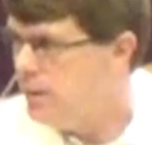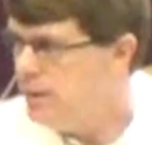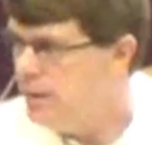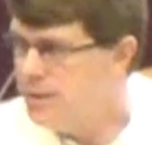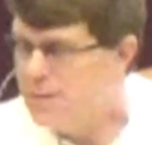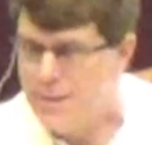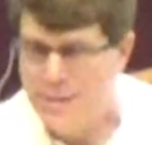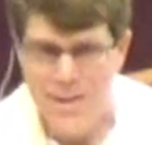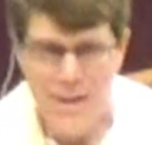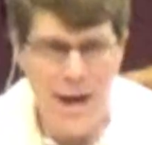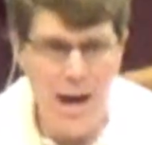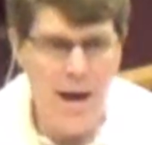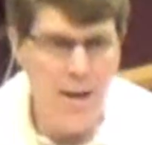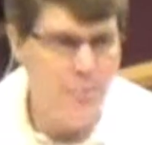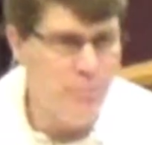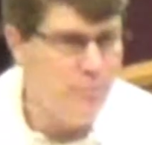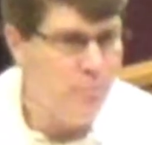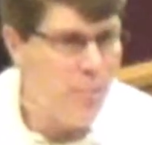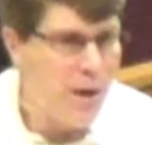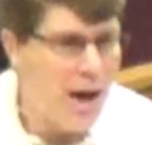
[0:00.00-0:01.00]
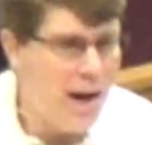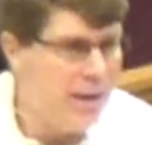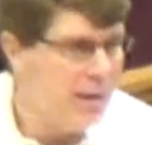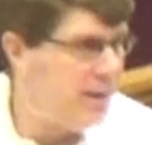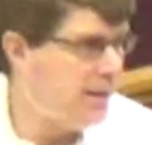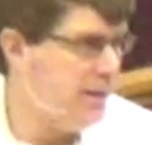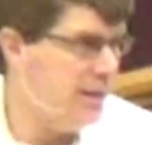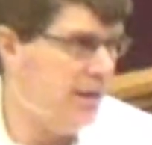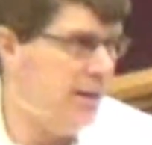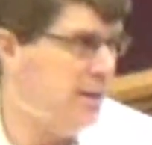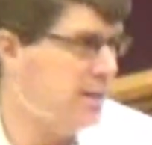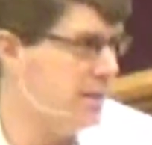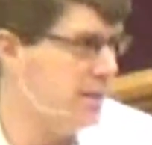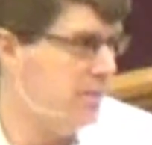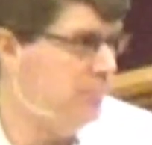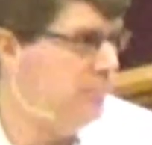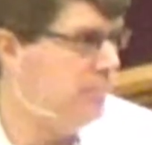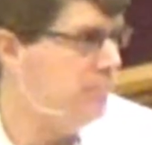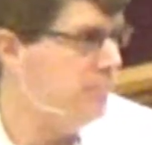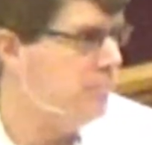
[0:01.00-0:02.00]
It's not
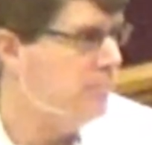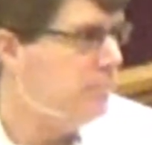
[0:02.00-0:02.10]
polytheism.